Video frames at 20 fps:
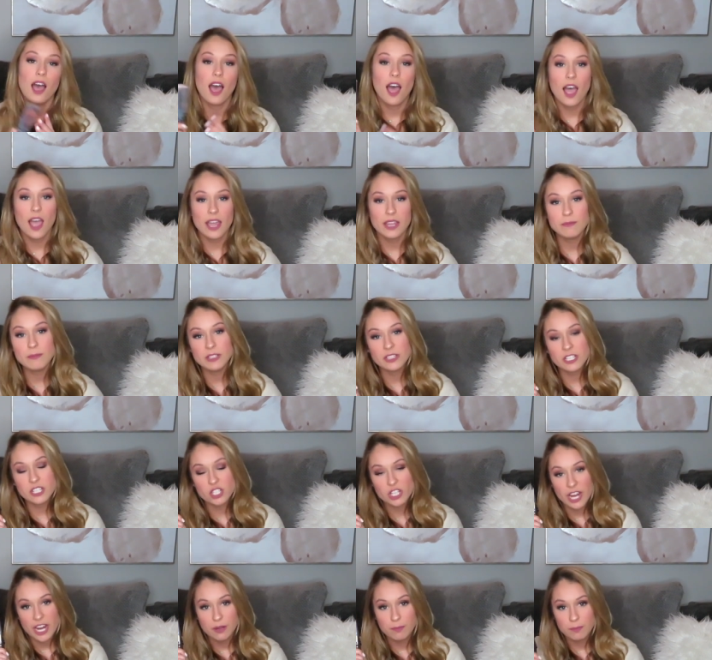I'm in the
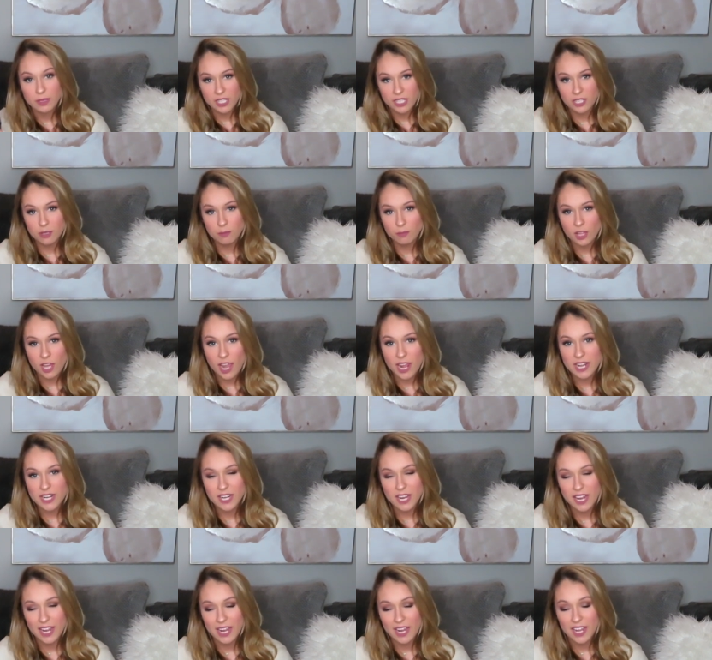shade Medium
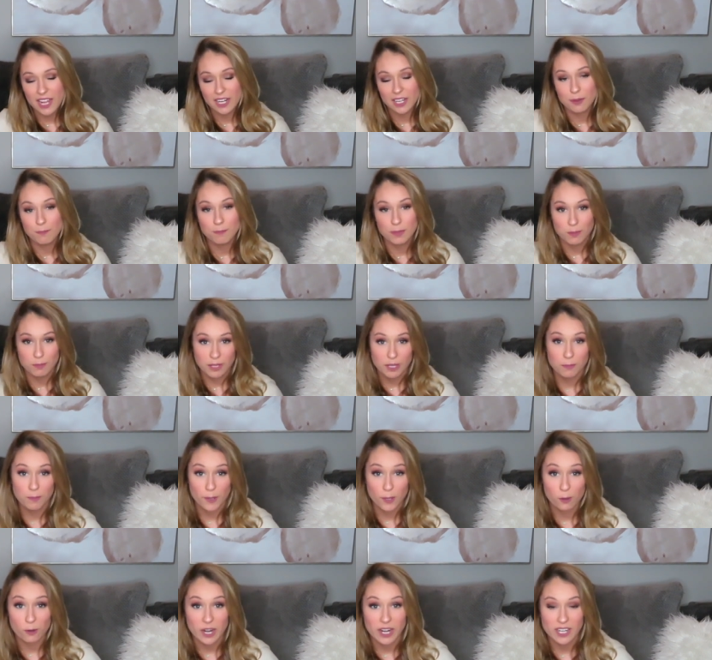Light, and me being
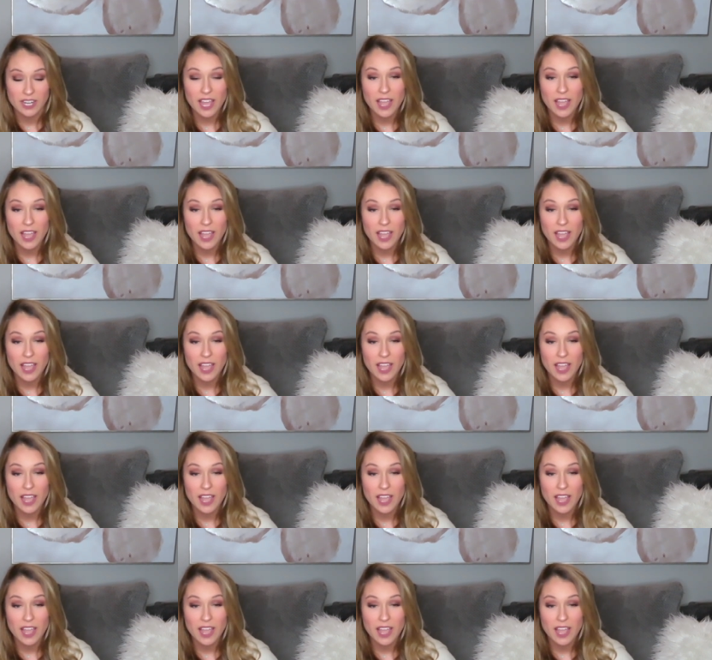pale right